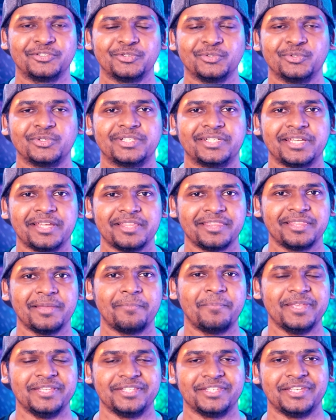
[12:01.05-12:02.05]
to turn the
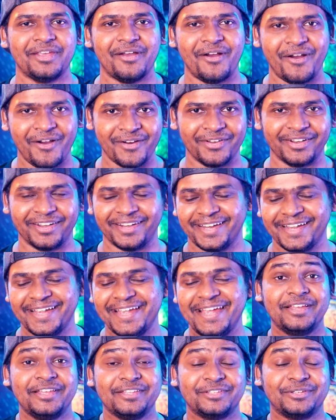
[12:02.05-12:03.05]
PC on.
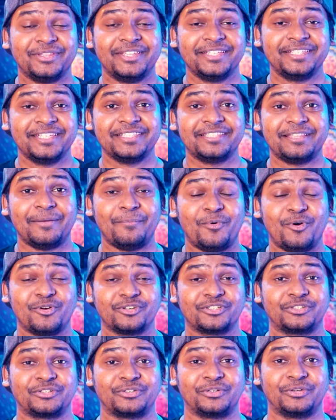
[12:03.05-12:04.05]
So this is the
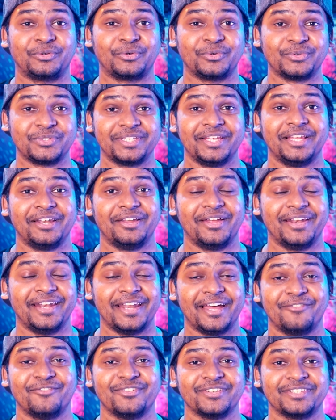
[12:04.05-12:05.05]
most crucial and
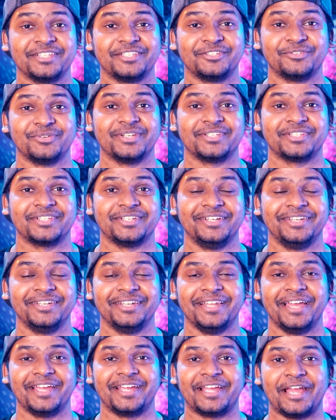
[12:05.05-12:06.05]
nervous situation
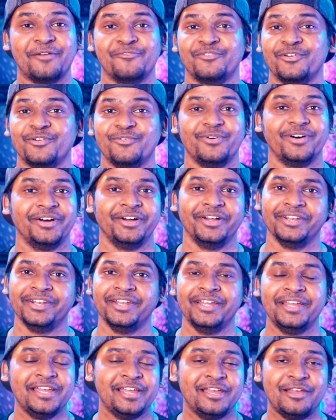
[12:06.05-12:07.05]
like everyone
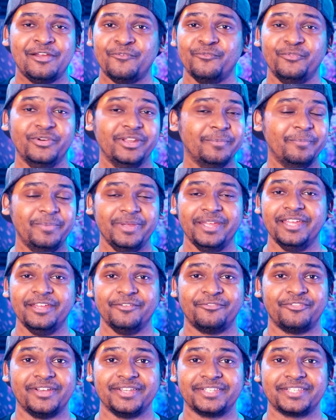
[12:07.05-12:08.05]
will be
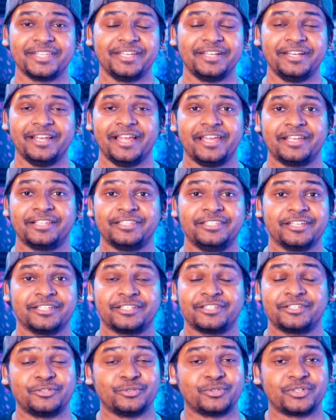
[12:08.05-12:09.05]
facing, like
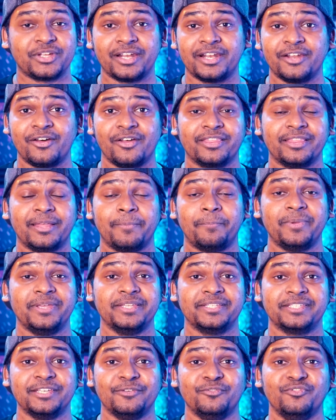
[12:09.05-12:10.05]
just to turn on the
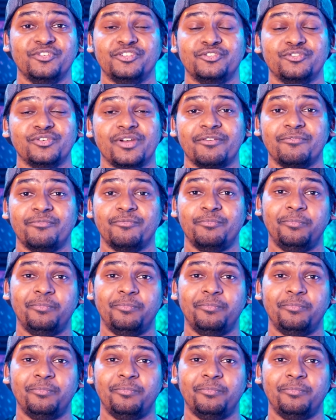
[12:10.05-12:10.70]
PC which you have